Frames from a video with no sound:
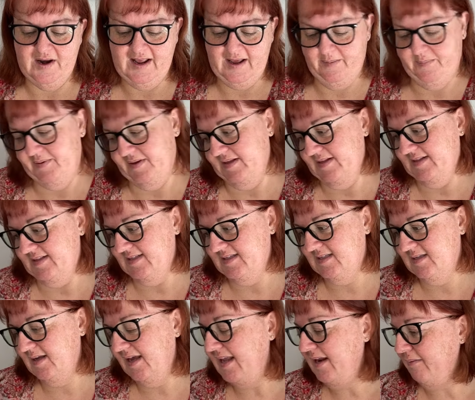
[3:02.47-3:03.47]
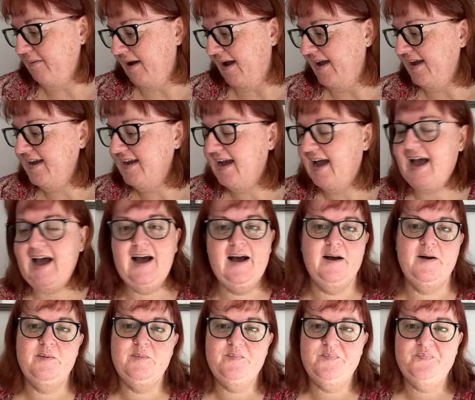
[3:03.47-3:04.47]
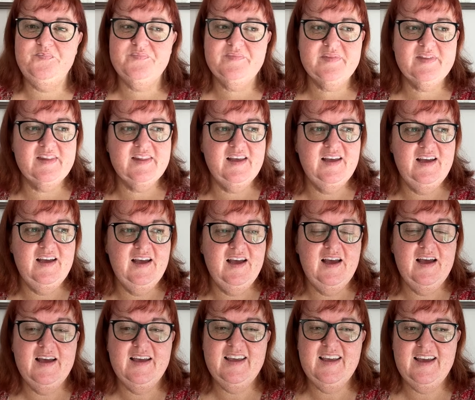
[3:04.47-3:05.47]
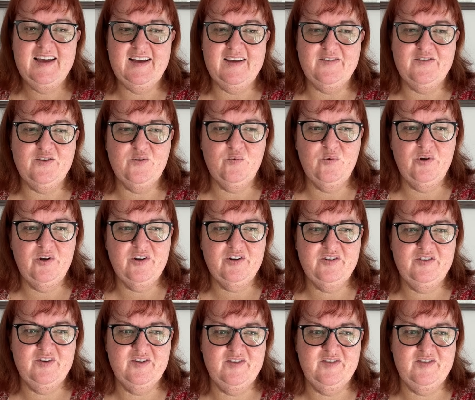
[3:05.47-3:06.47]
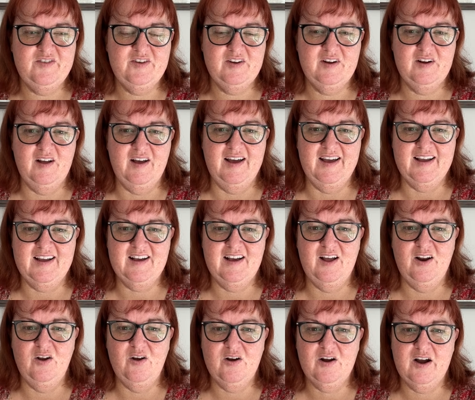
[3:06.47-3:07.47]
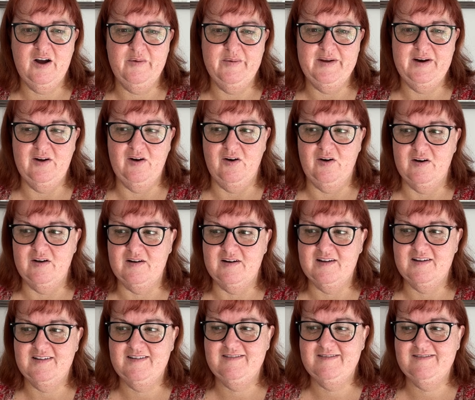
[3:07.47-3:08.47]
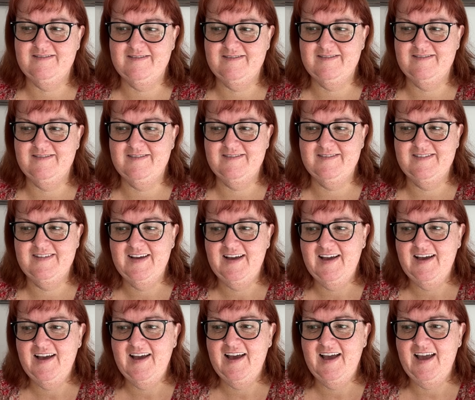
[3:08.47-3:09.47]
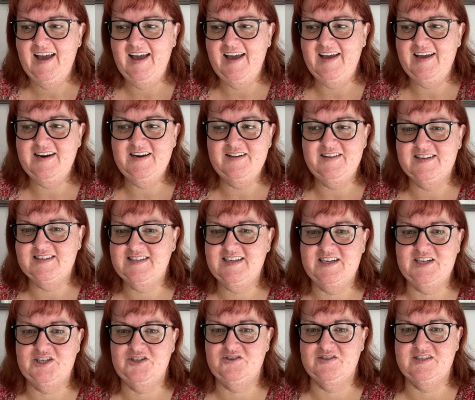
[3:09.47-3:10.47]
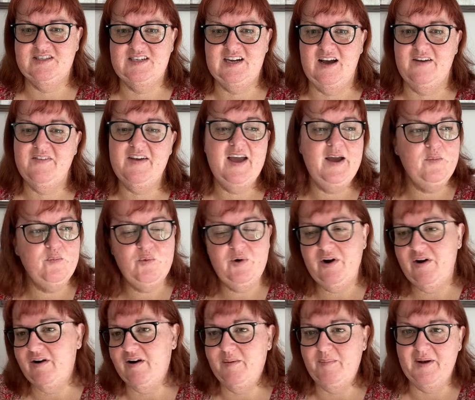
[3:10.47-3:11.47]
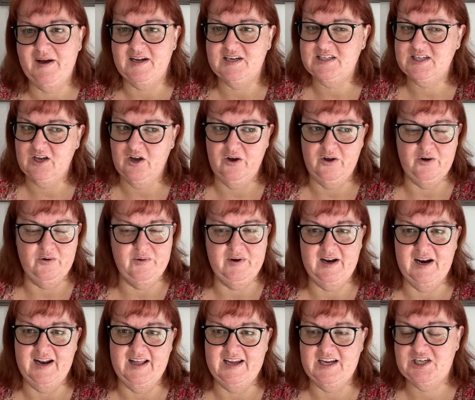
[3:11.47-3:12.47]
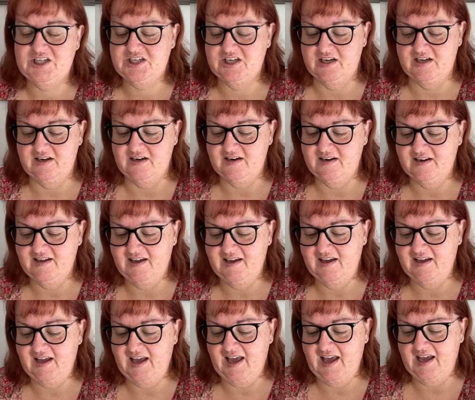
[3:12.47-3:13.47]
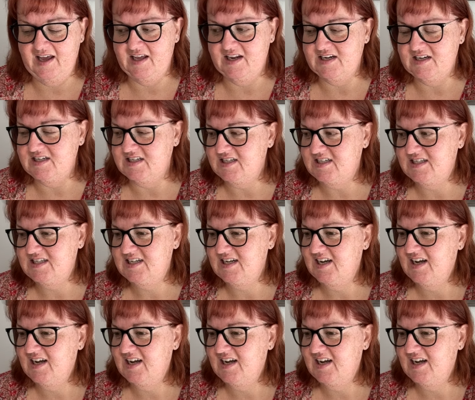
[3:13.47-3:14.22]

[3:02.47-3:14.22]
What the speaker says: happens. Anyway, so work's just like a lot going on and this extra stuff. And we're about to go to an election, and